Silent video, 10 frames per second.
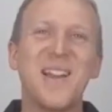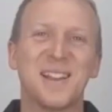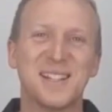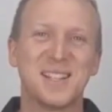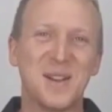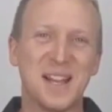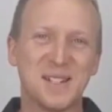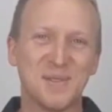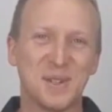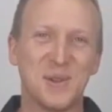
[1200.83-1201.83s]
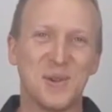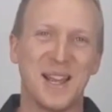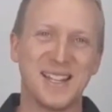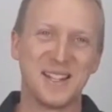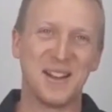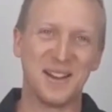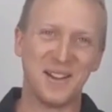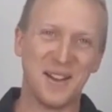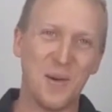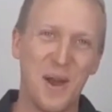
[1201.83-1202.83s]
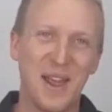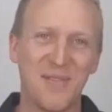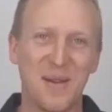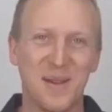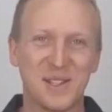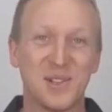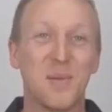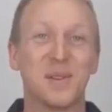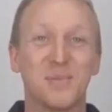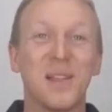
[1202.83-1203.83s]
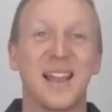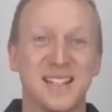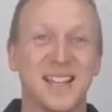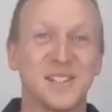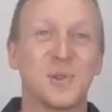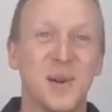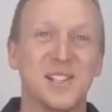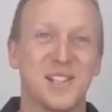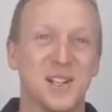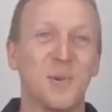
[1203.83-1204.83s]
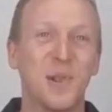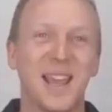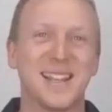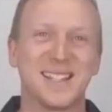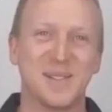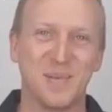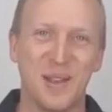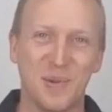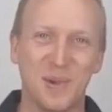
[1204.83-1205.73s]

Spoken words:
I can see you asking for Q&As. I don't quite have that much time, but send your questions. I will answer them.